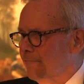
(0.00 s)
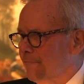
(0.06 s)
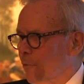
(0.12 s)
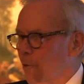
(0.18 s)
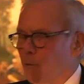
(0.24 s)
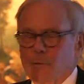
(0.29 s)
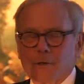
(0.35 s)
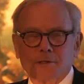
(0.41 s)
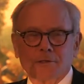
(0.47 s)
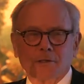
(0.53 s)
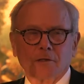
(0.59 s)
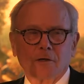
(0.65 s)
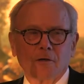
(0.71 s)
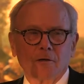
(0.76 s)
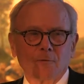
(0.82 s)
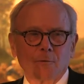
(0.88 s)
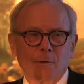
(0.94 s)
four weeks
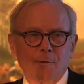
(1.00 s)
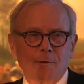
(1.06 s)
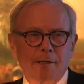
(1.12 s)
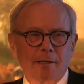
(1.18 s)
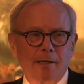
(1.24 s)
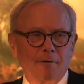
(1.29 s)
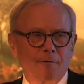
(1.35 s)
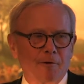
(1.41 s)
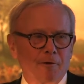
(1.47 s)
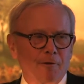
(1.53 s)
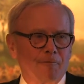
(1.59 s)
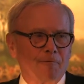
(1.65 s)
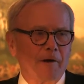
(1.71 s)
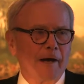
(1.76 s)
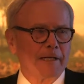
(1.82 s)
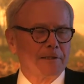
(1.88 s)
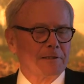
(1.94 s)
ago, we were together in the
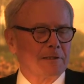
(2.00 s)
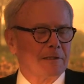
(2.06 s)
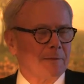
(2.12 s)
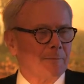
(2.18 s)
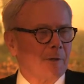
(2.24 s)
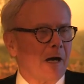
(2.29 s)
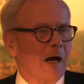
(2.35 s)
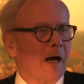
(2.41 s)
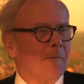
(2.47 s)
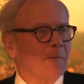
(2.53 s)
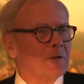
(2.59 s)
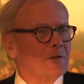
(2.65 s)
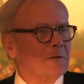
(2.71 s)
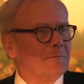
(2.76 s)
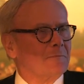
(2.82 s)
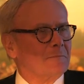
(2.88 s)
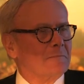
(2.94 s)
flats in the
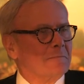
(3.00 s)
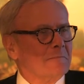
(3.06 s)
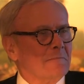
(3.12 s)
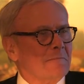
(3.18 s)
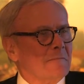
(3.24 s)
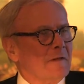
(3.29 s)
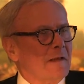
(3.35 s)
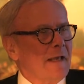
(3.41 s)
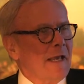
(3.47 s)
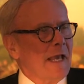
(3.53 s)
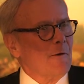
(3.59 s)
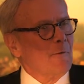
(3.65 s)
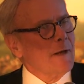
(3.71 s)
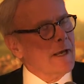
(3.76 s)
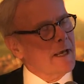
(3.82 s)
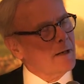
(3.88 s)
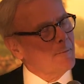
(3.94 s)
Bahamas
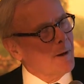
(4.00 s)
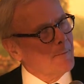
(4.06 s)
and we had